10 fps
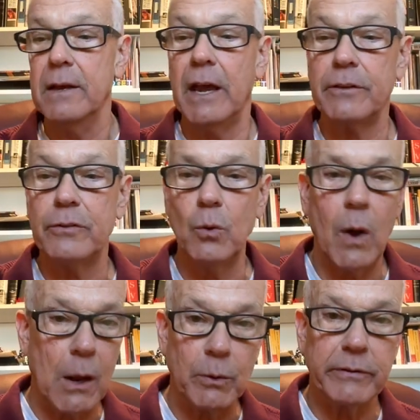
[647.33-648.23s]
as to
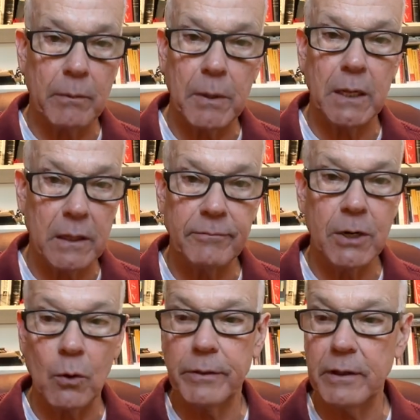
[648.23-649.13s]
why would somebody live
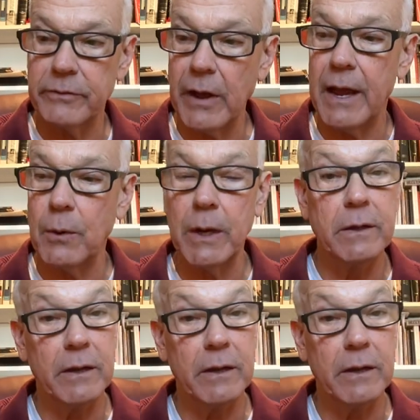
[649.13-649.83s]
in Northeast Iowa.